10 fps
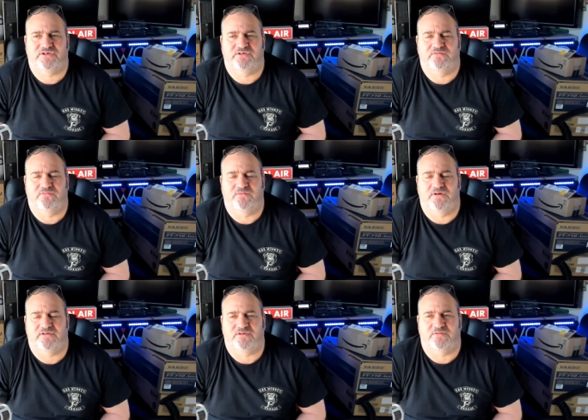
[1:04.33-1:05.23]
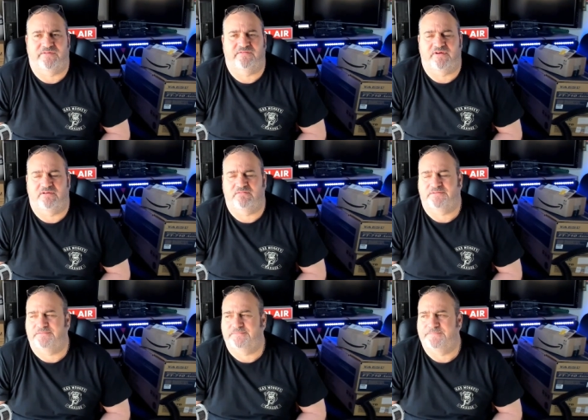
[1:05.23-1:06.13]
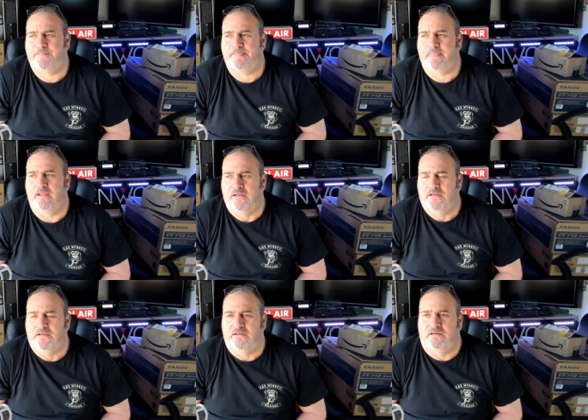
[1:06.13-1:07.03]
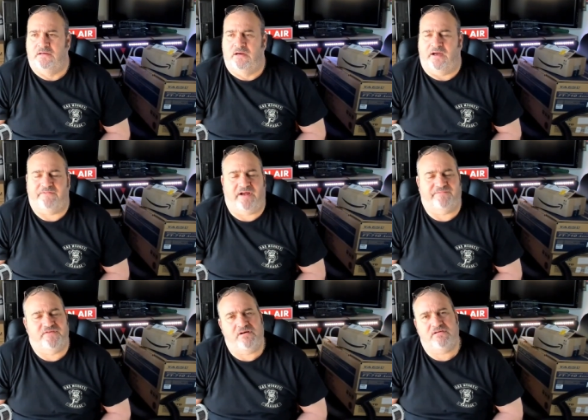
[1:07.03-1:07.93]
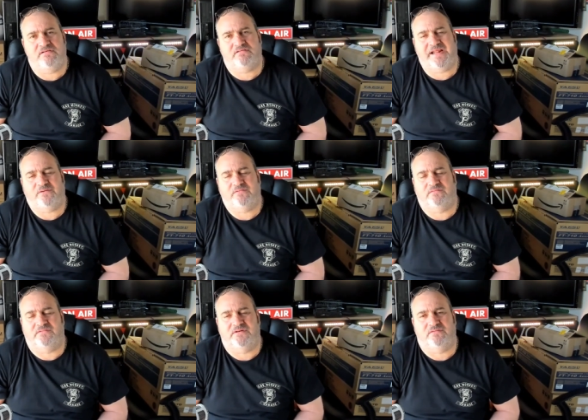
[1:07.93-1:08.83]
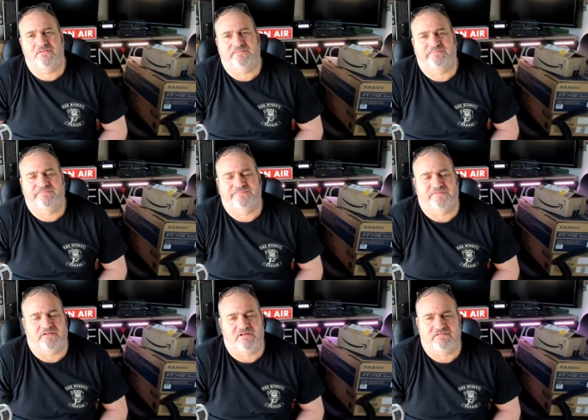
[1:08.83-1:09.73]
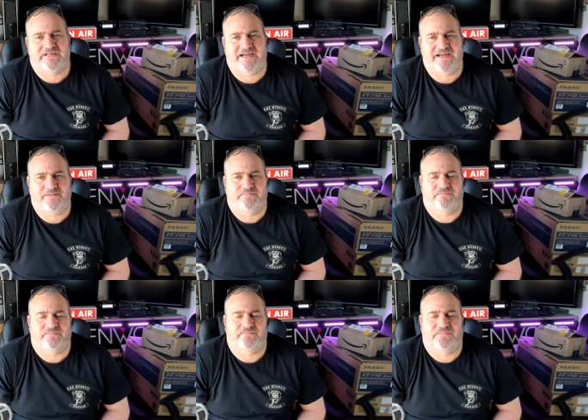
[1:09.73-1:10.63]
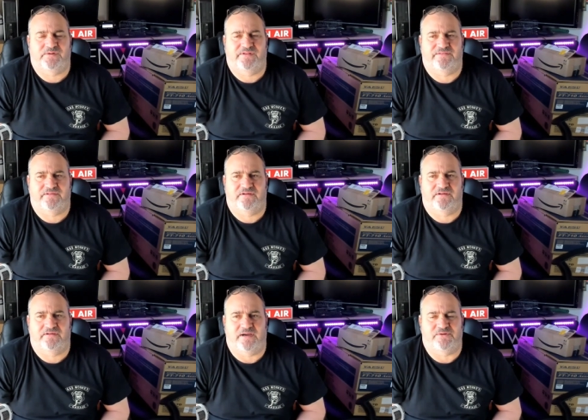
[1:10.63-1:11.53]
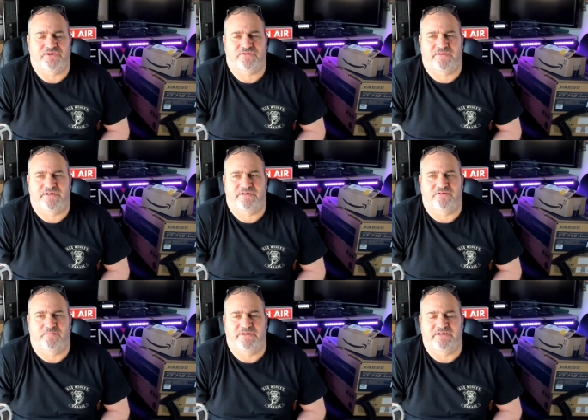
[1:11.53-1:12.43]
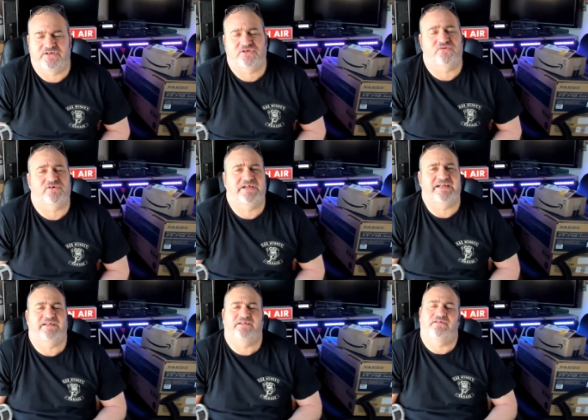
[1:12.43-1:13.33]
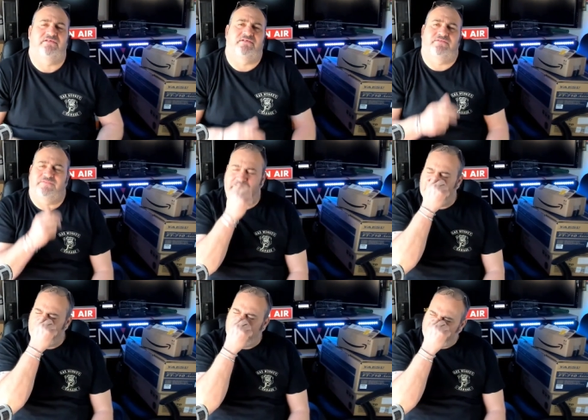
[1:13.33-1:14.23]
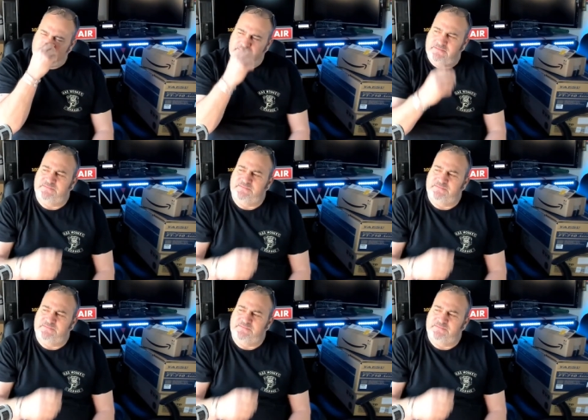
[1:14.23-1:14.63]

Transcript: to to have around I've, I've not heard now, you know, for a long time with uh, amateur radio being stuck in it, you know, right in the mix.